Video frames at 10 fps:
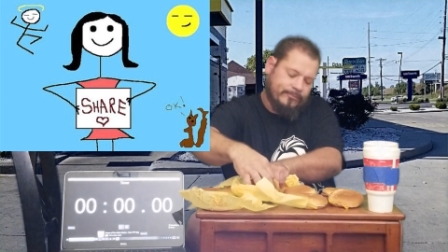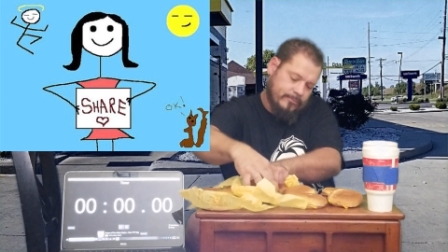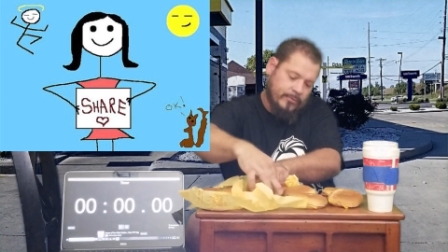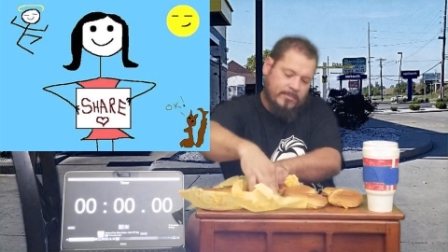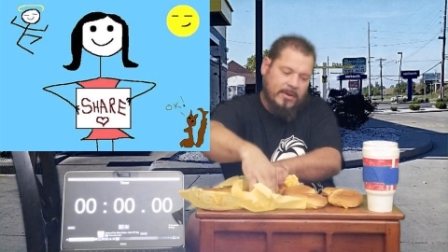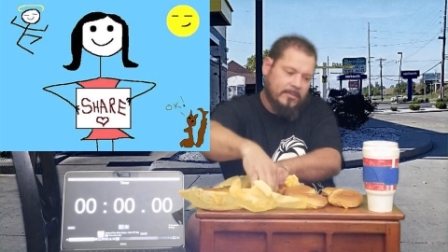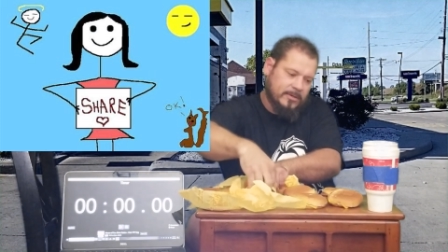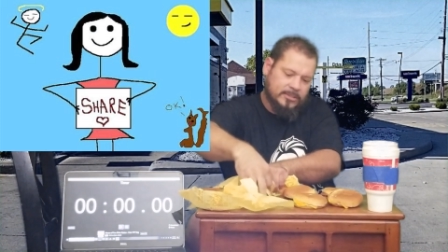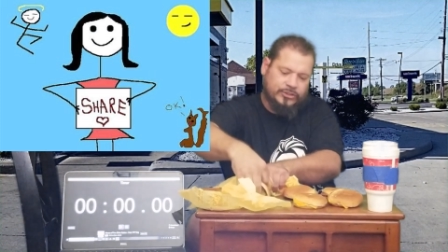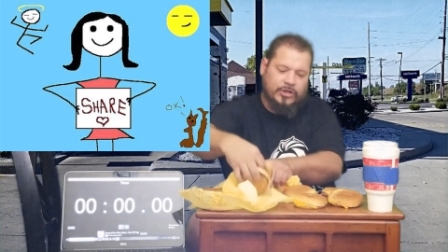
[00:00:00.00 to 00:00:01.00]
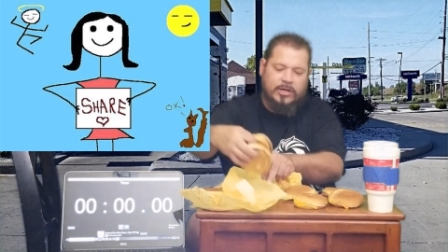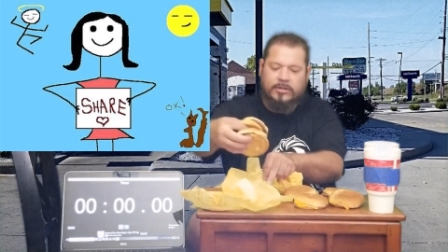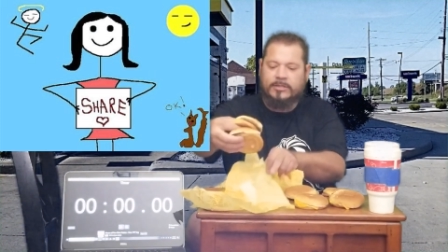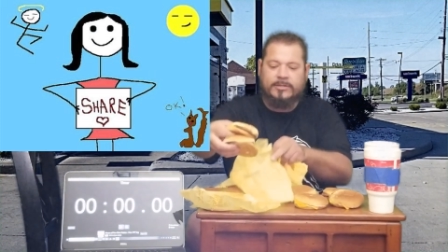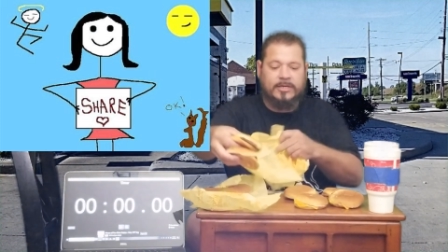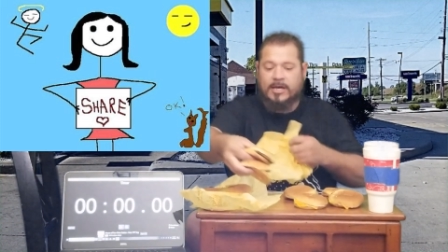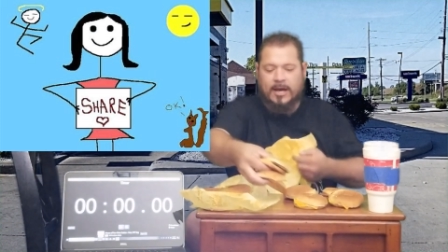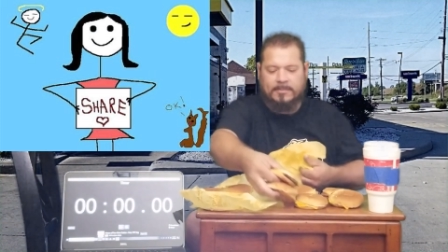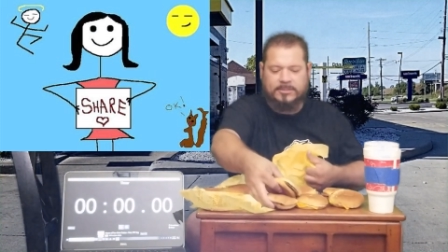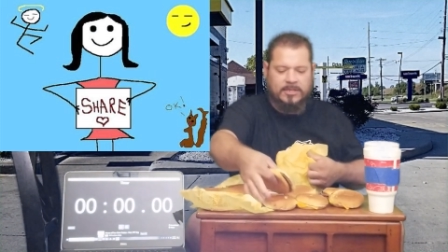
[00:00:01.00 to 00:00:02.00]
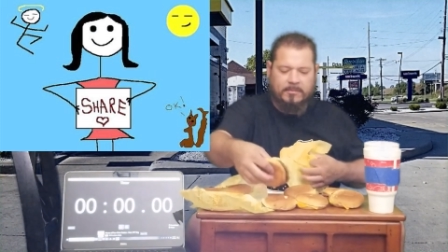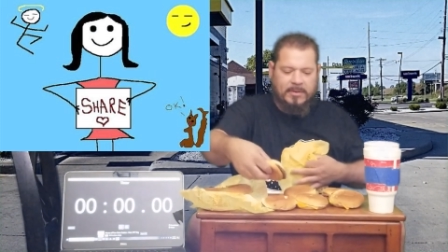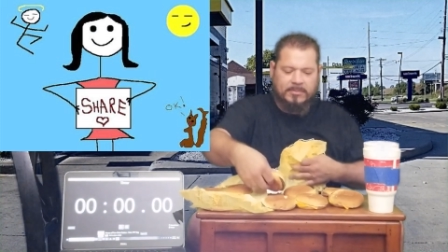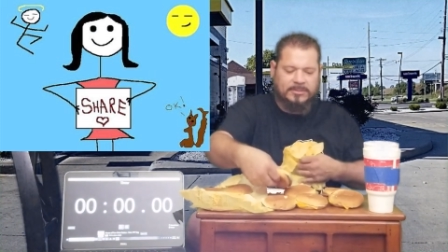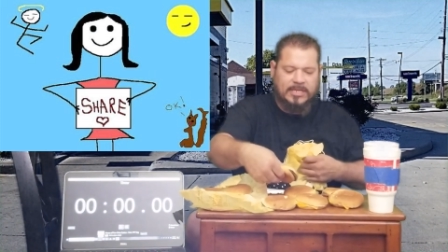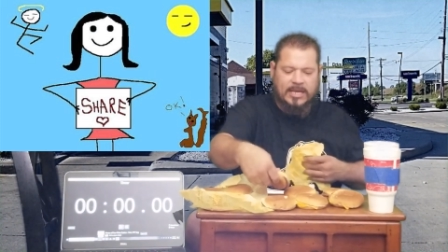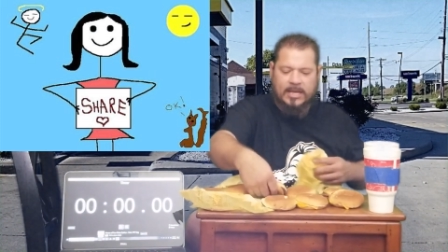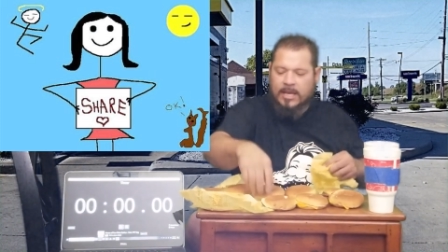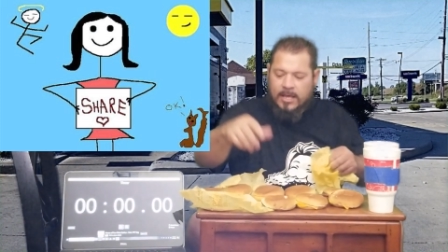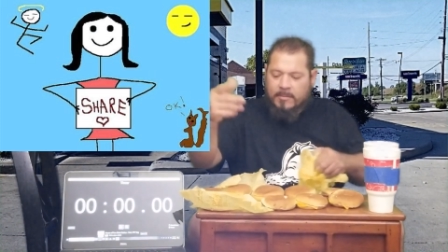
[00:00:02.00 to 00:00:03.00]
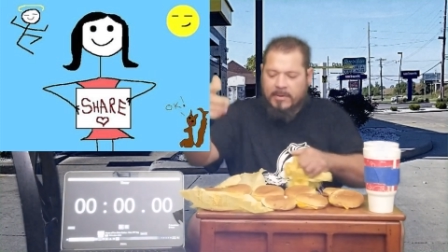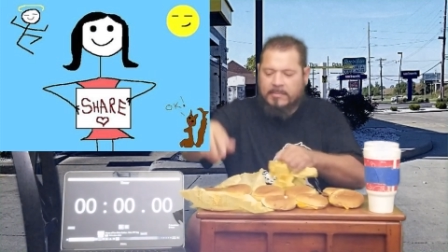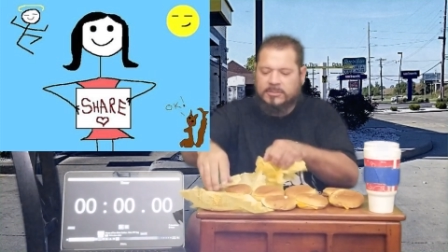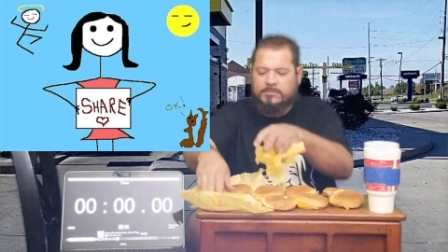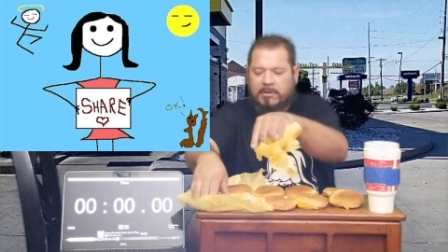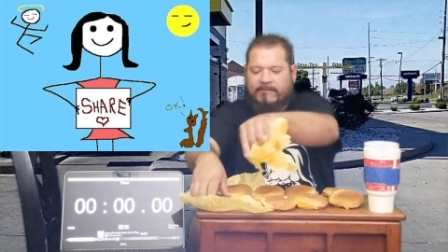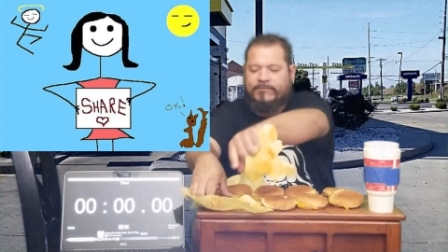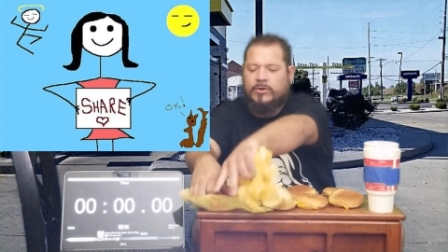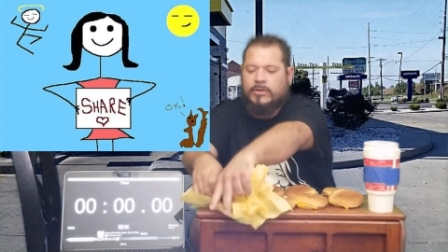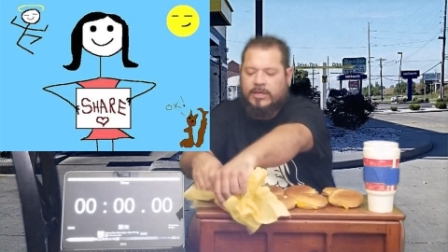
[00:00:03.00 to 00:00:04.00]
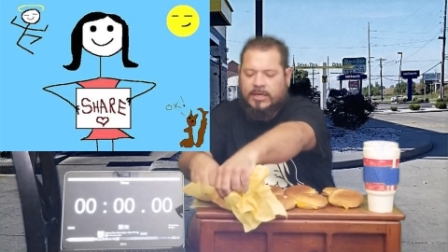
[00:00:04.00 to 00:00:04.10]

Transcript: remember to show you the cups. Some people say people spit food in